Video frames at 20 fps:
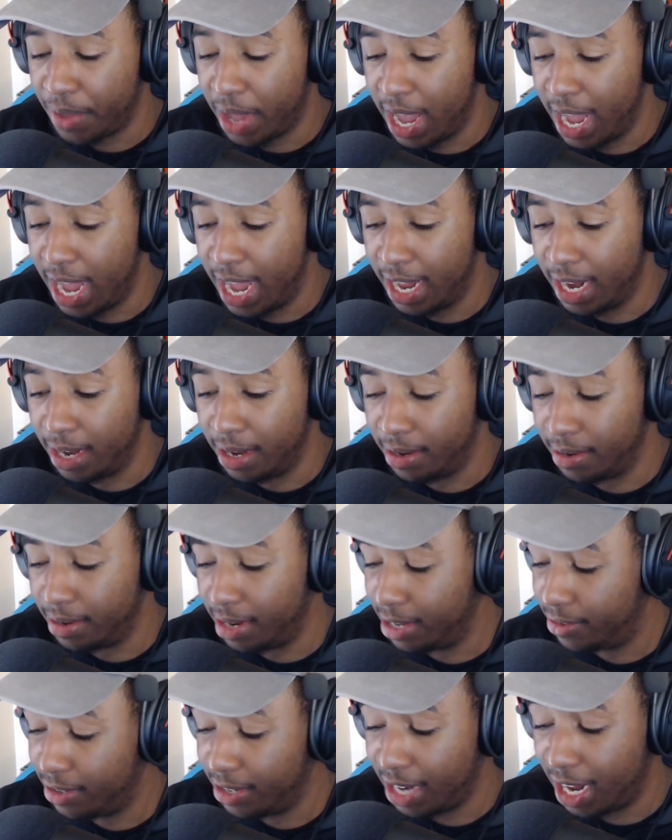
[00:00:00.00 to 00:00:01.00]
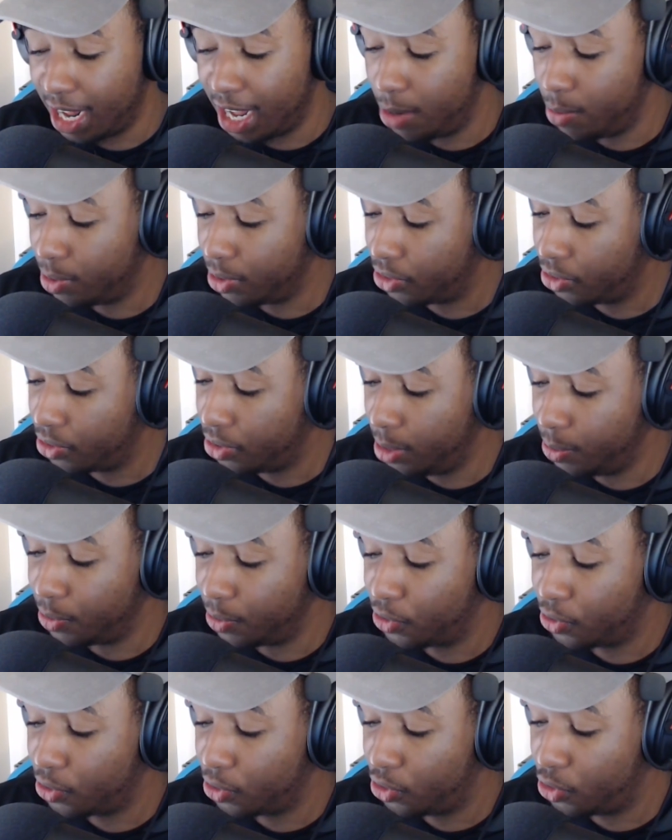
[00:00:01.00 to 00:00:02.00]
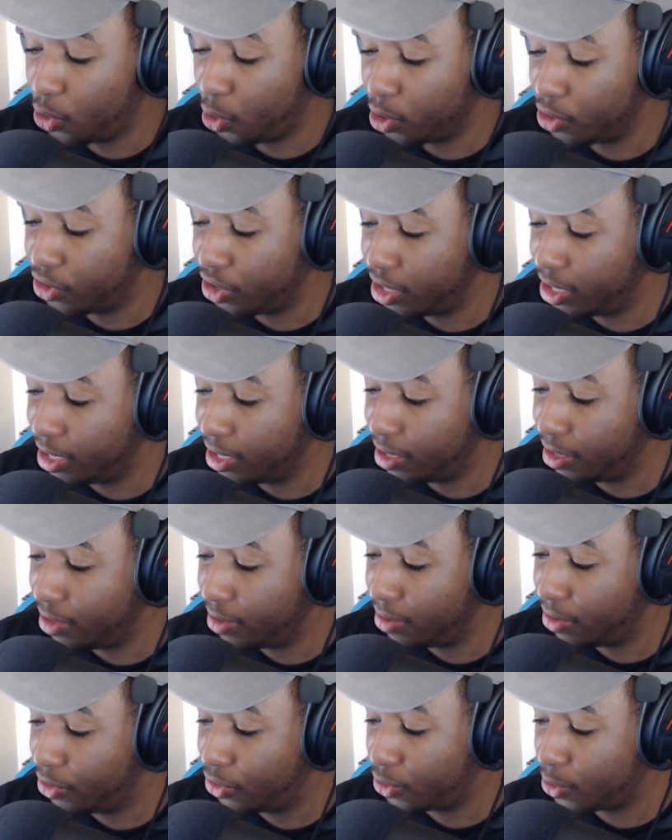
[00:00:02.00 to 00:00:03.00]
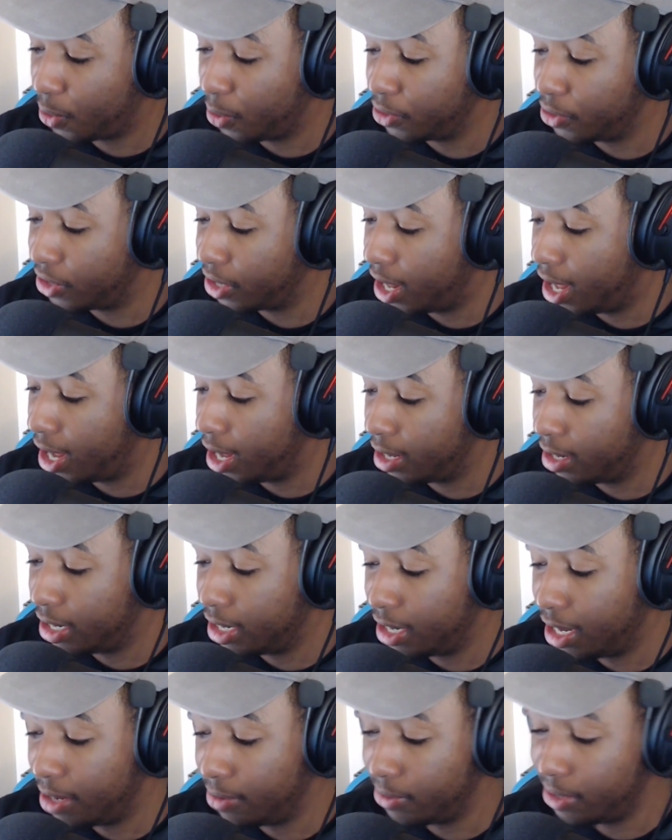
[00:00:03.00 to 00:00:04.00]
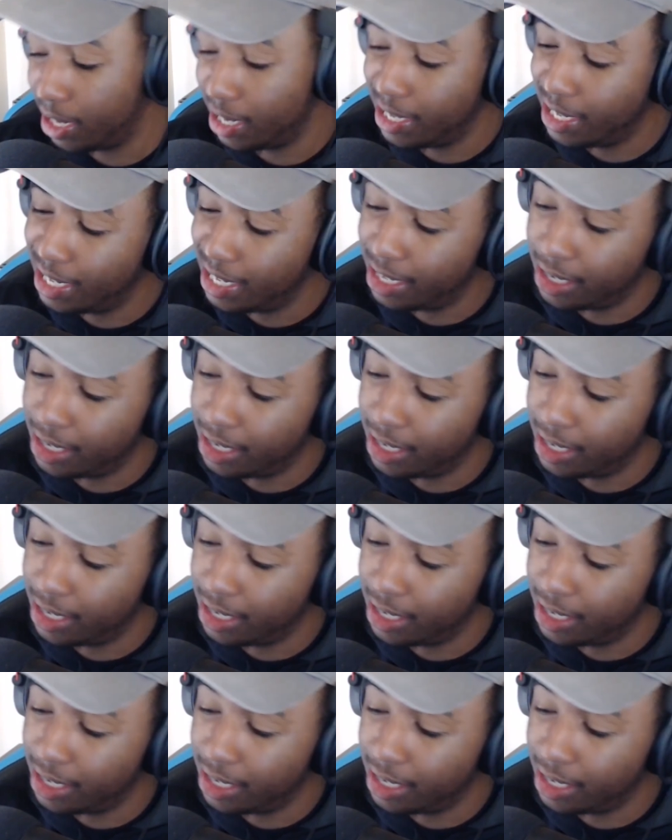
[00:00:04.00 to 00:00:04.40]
and they seen that he was torching and scorching hot, and they was like,